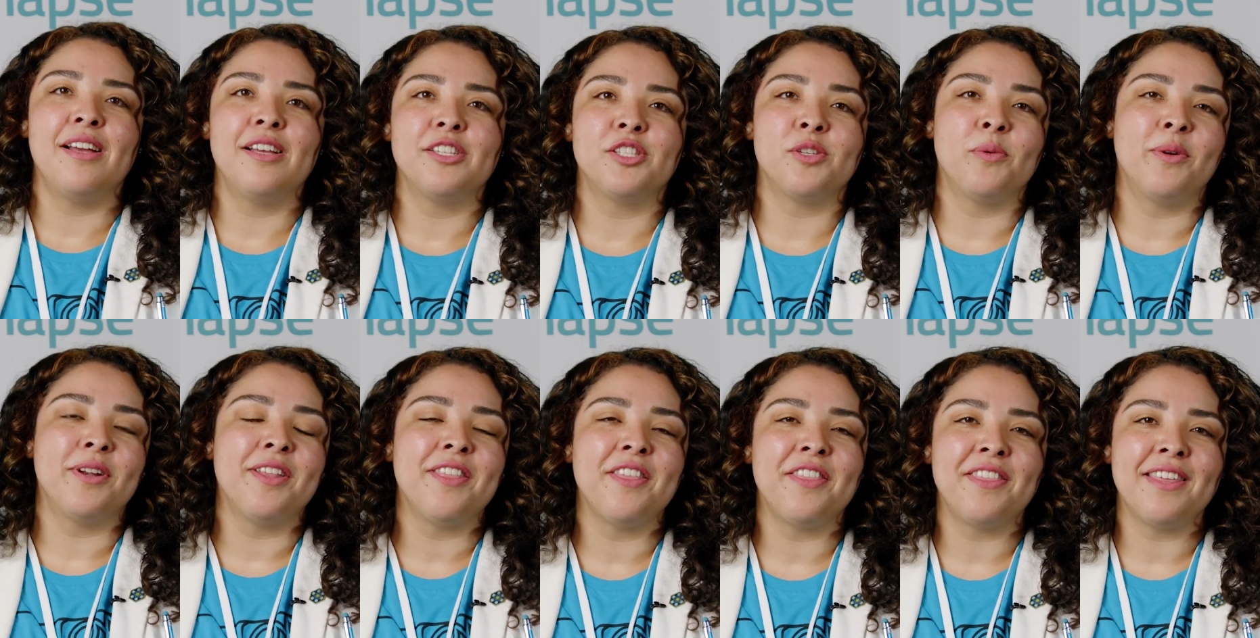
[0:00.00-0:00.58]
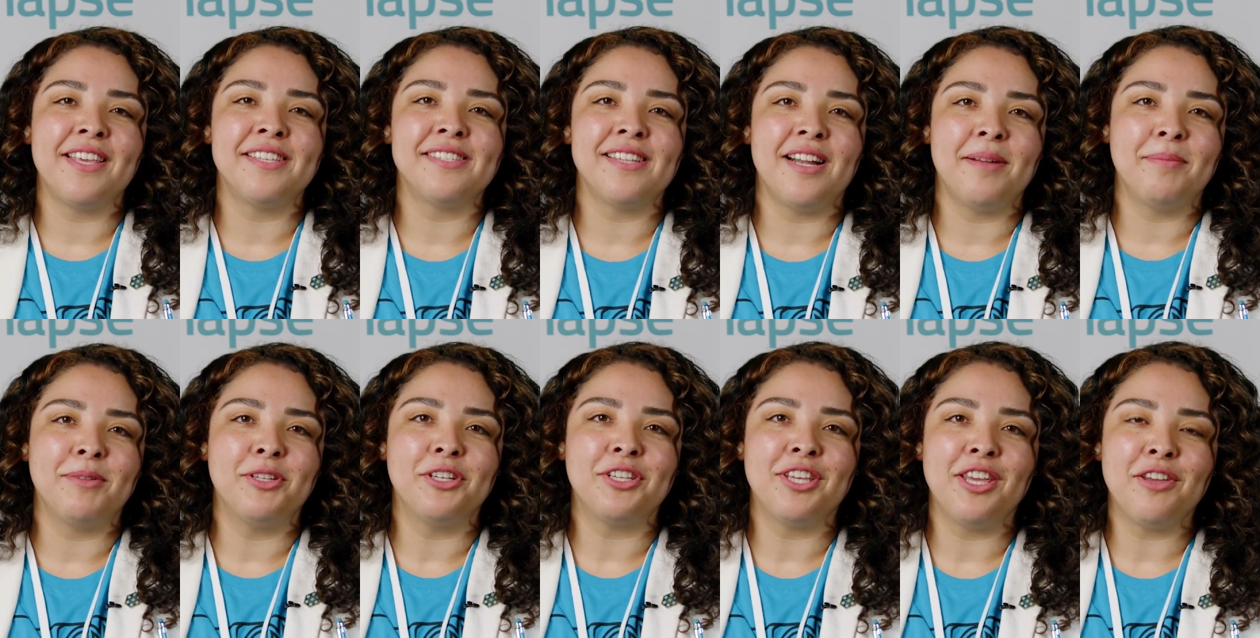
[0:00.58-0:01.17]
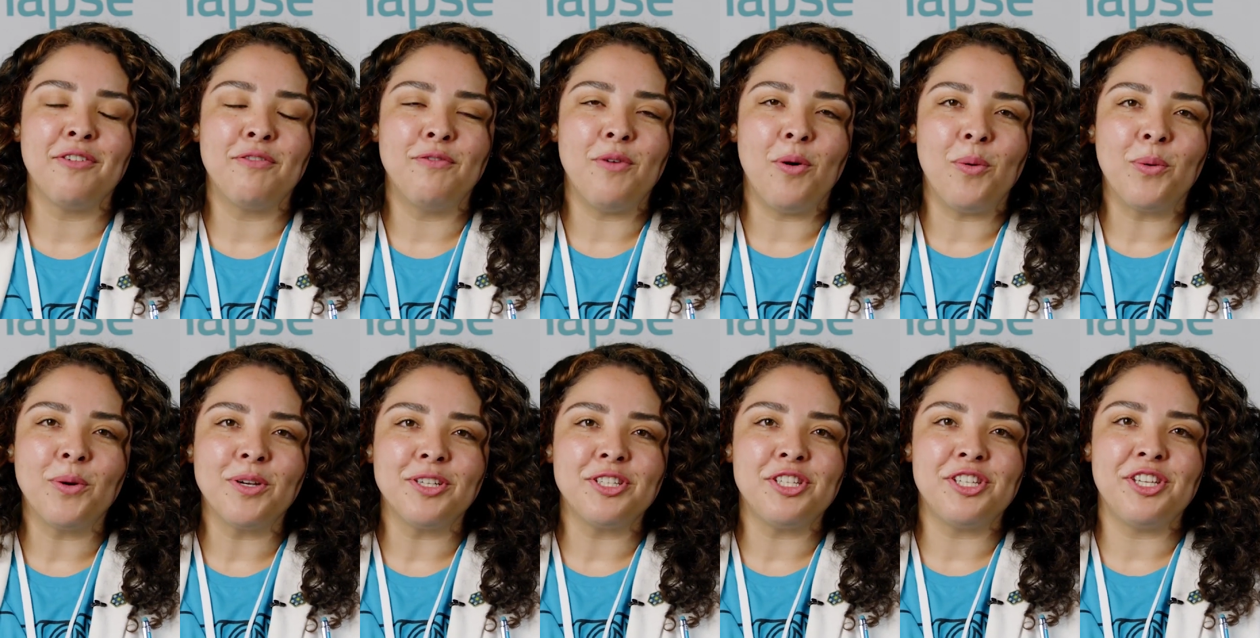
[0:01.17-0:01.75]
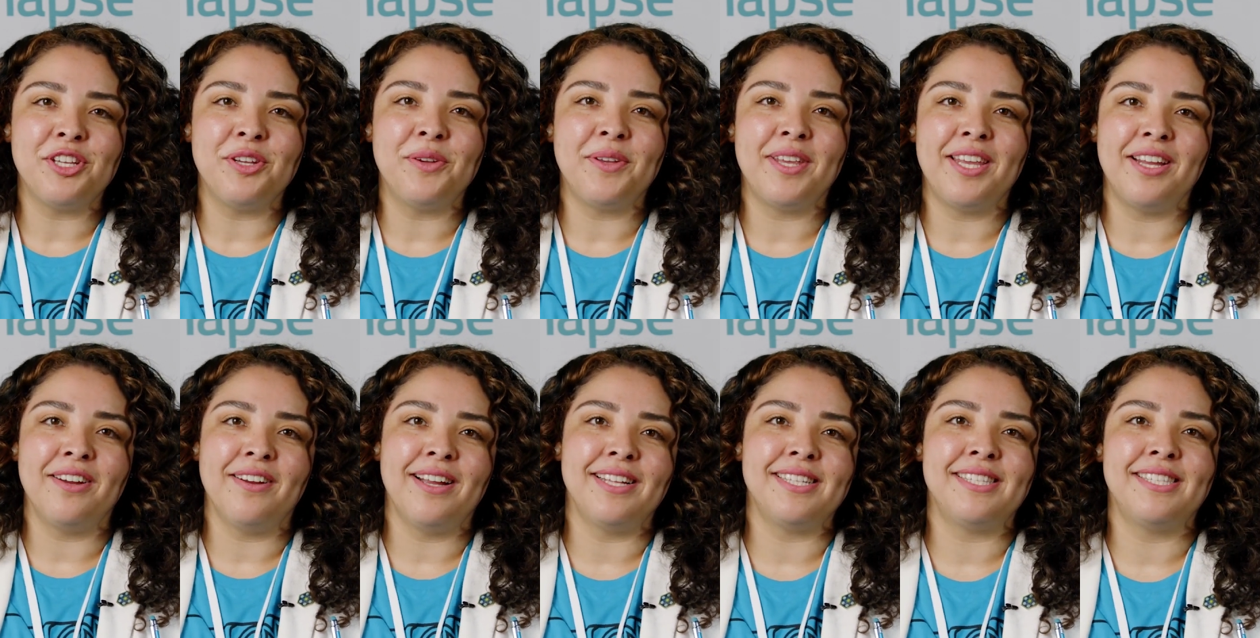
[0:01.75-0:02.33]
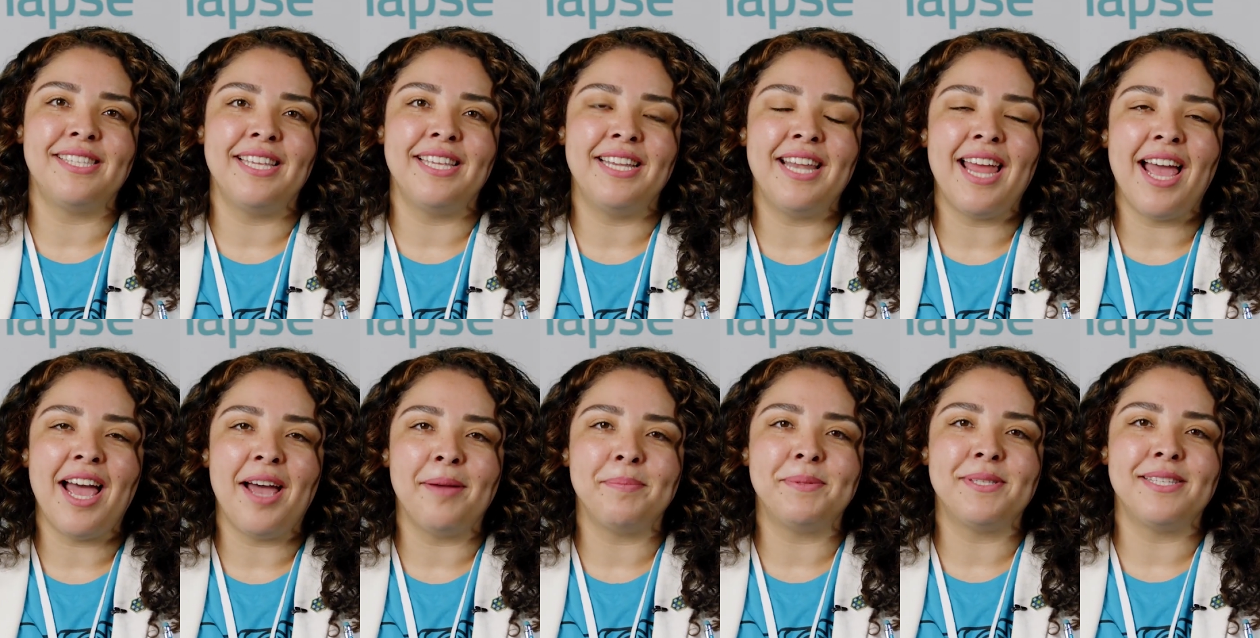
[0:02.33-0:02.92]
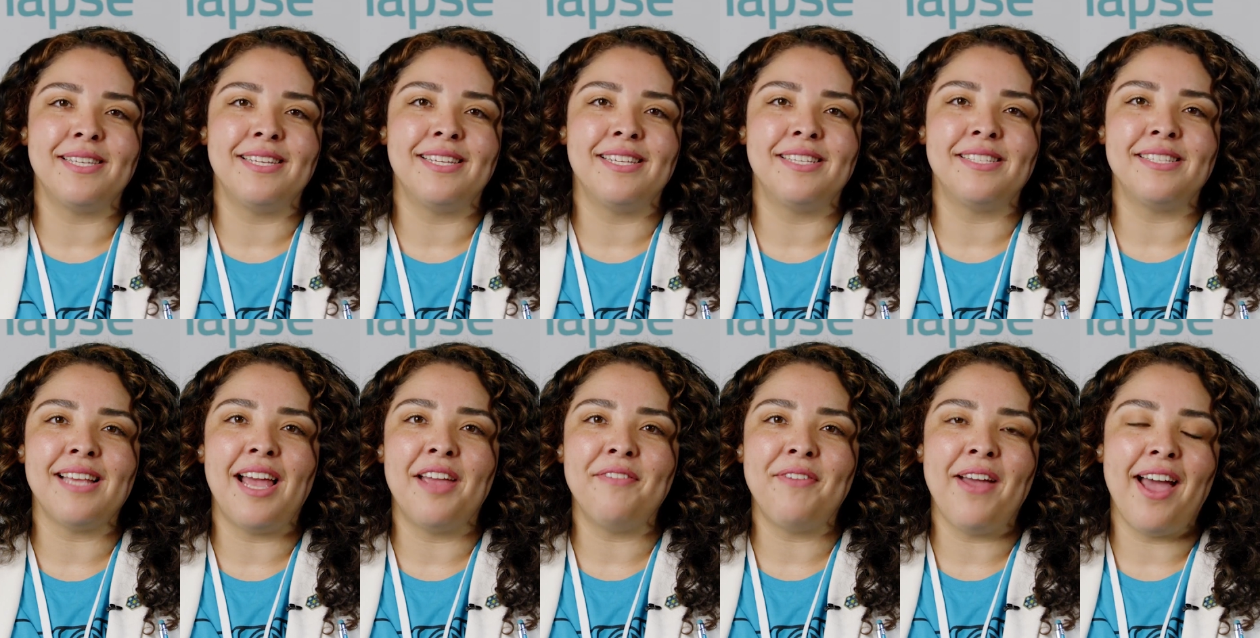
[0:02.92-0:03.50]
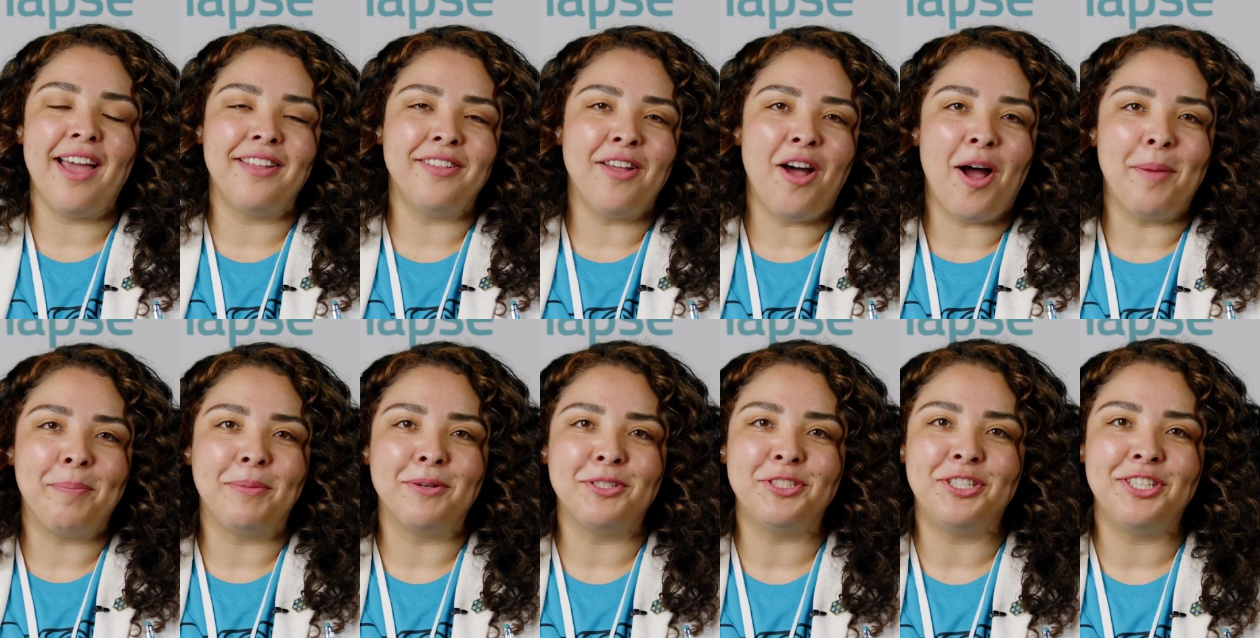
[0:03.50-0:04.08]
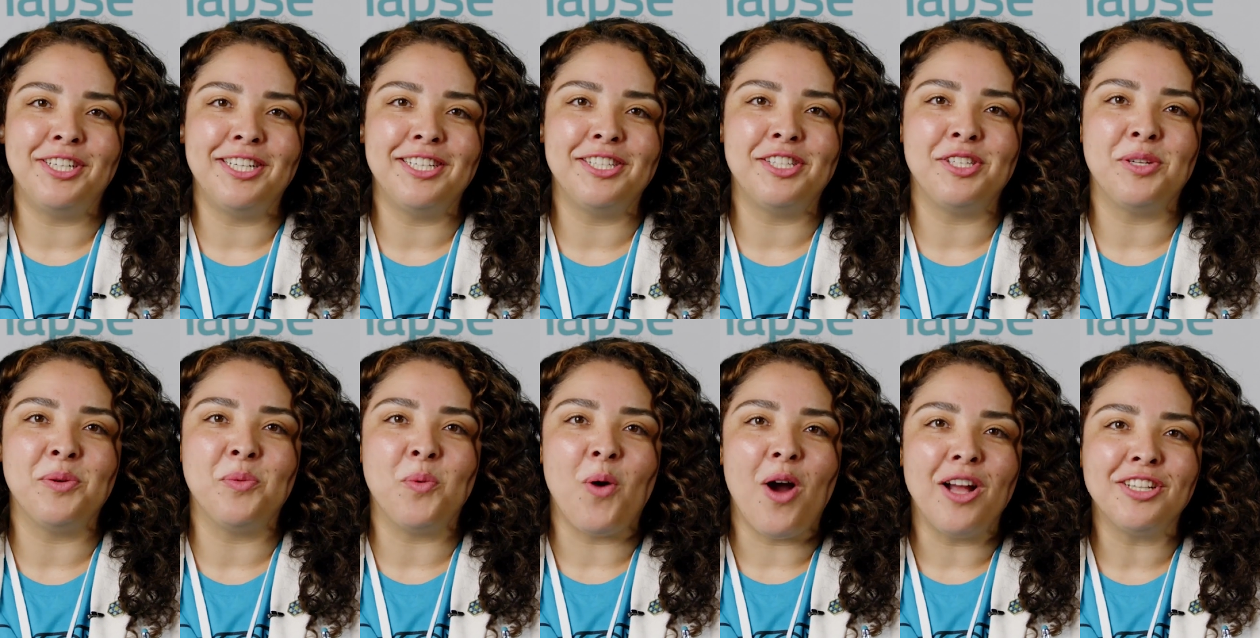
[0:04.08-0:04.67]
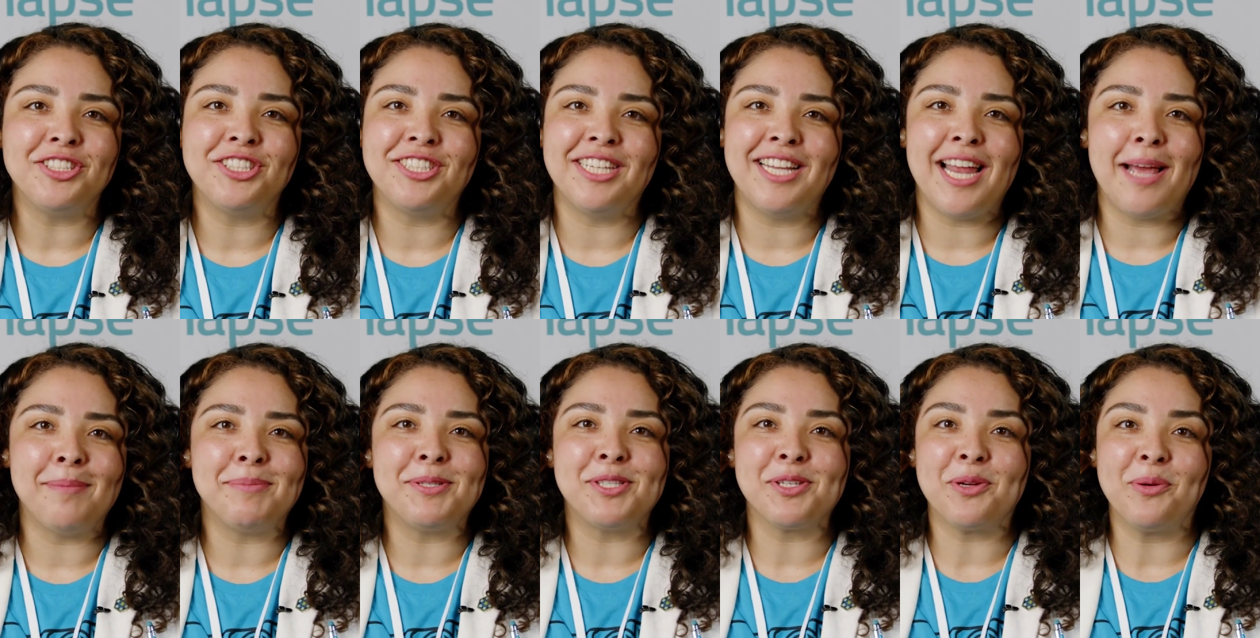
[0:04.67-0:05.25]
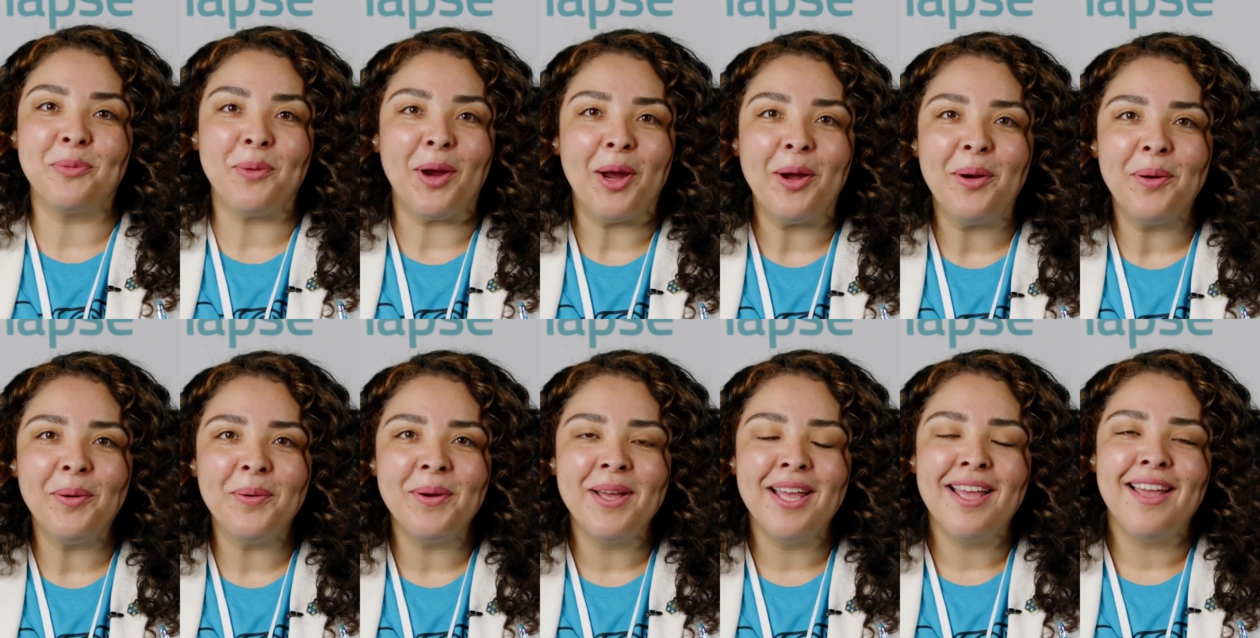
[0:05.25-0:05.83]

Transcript: So one of the things that I'm looking forward to here at Synapse is I've had the opportunity to watch Synapse grow.